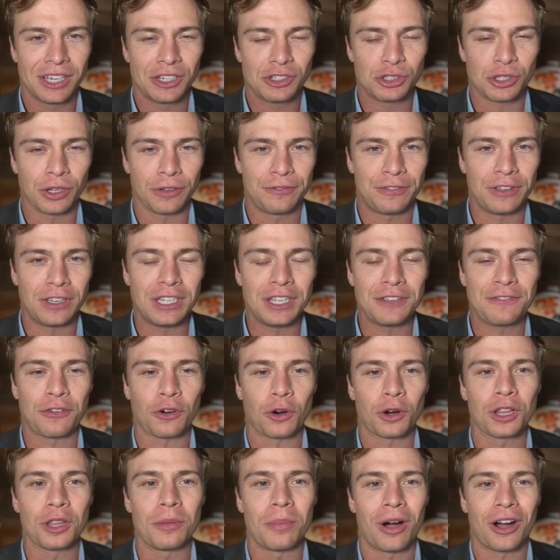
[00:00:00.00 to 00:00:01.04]
So
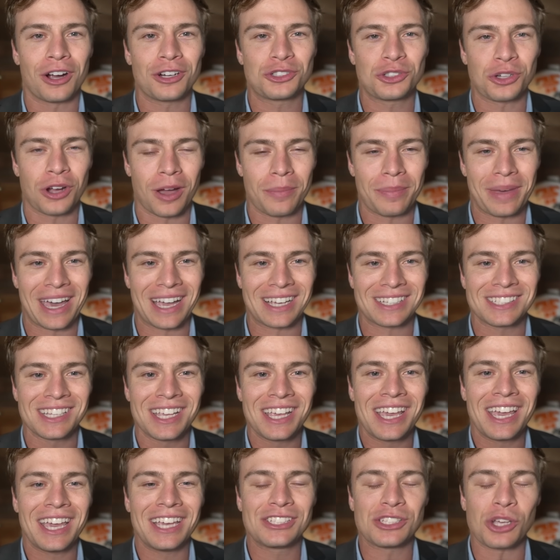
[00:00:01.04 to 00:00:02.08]
54 Lamar dropbacks
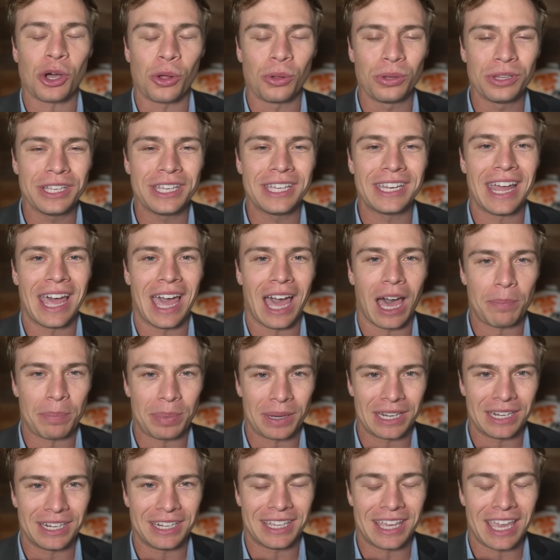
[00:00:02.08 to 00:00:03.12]
is only going to
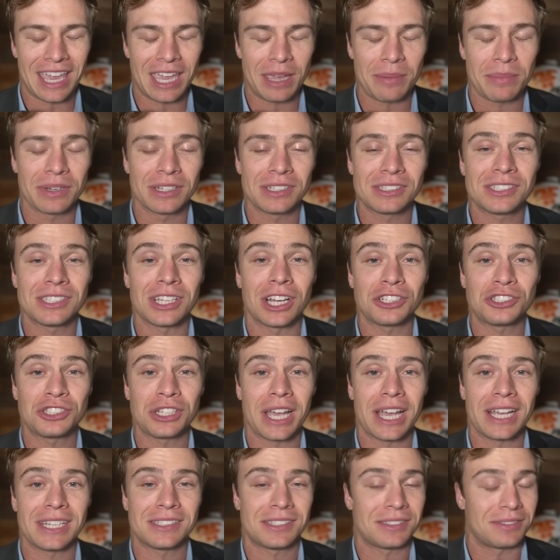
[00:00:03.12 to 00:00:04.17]
happen in a game such
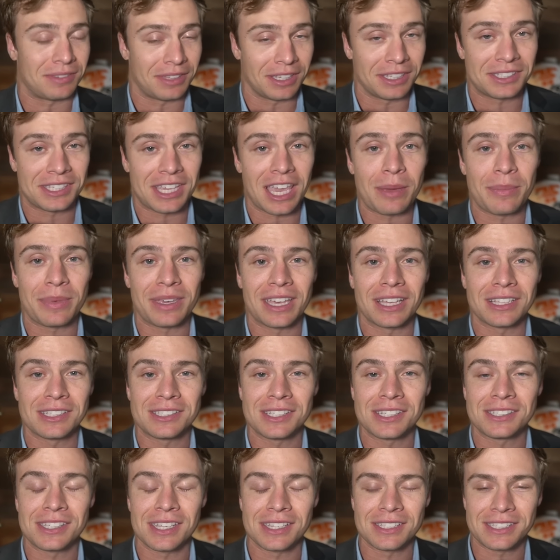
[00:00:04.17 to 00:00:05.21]
as this game
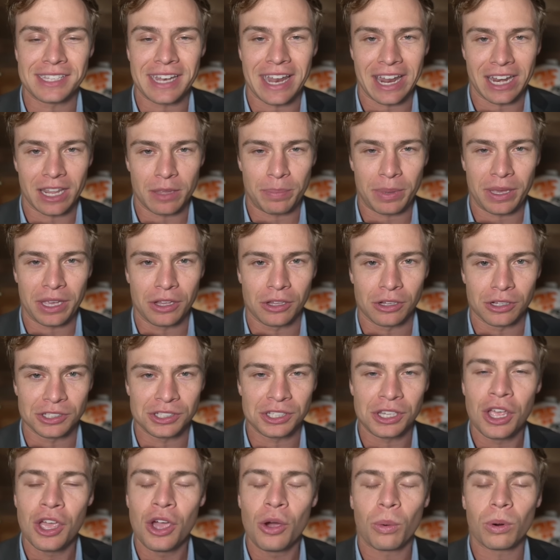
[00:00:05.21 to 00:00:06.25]
against the Cincinnati
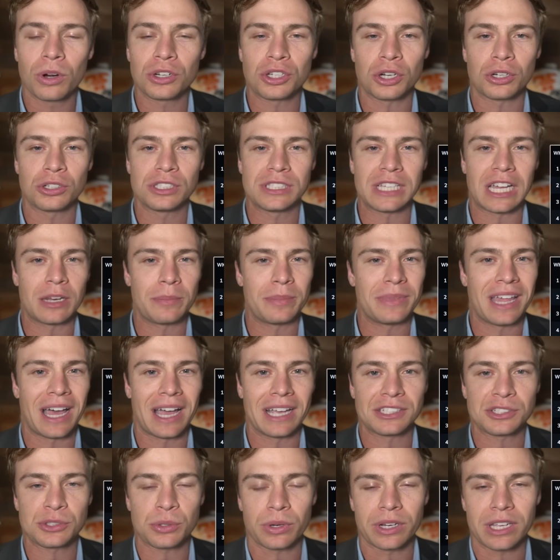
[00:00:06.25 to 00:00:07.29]
Bengals, where it turns out to be the
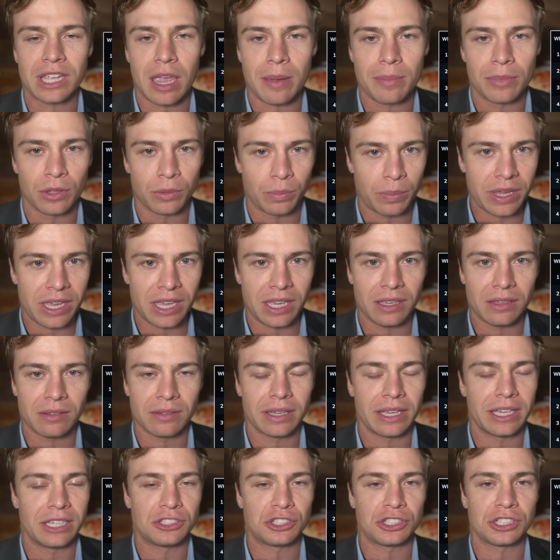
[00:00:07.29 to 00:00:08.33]
highest scoring game of the week.
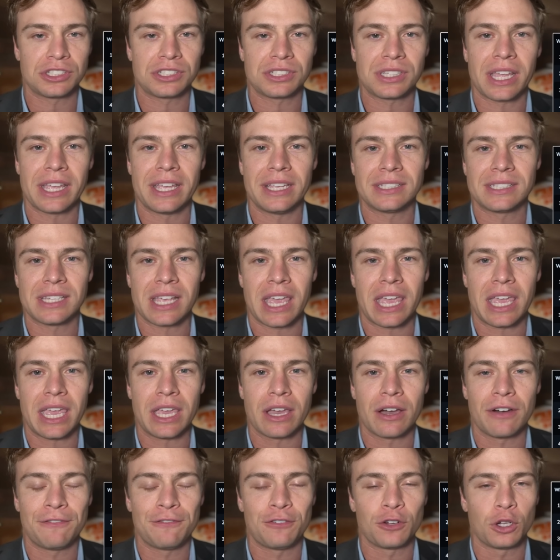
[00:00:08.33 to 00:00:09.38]
It just is
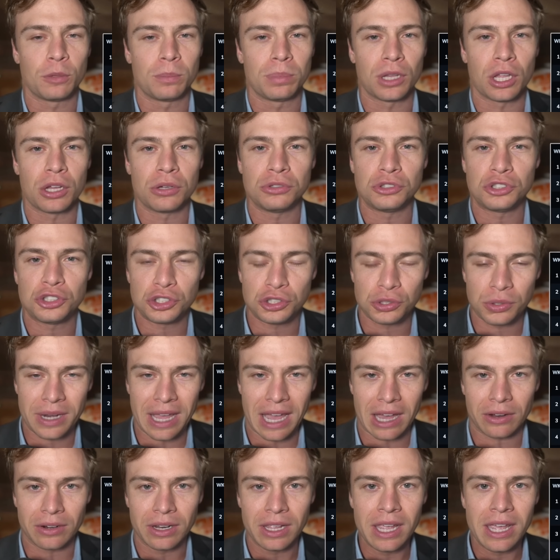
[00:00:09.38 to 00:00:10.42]
a full-blown
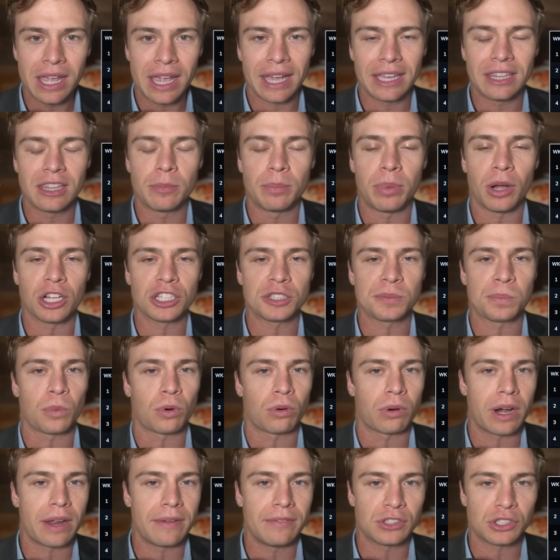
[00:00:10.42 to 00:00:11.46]
shootout, and the
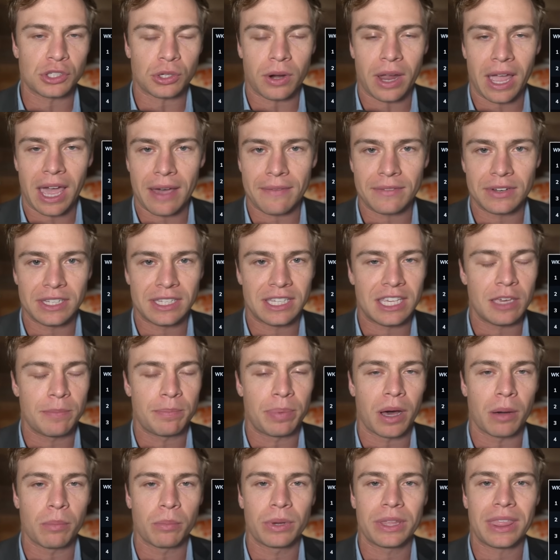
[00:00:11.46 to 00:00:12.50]
Baltimore Ravens are having to
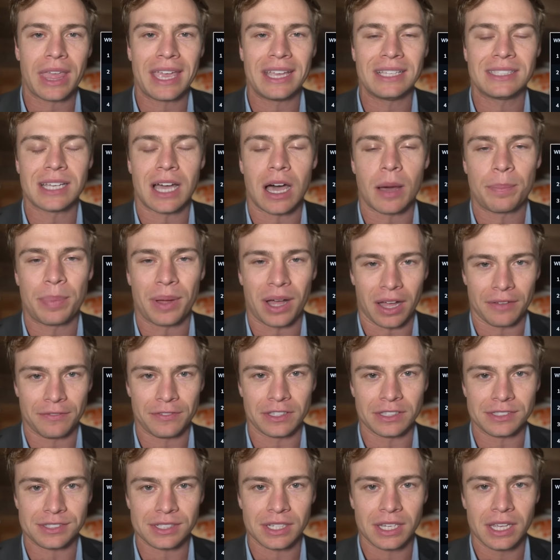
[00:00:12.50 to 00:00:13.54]
keep up with a top
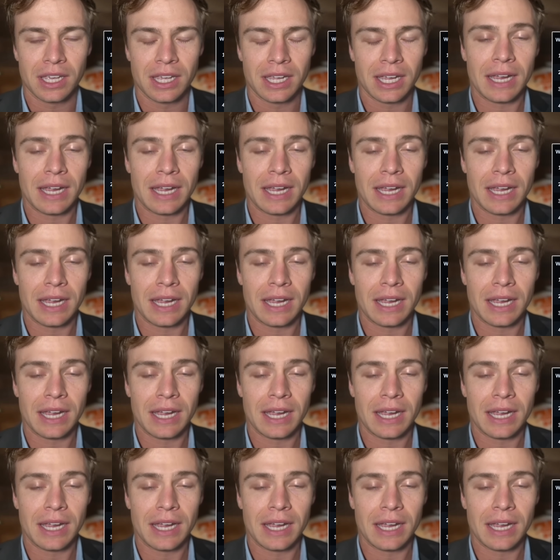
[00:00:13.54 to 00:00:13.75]
offense.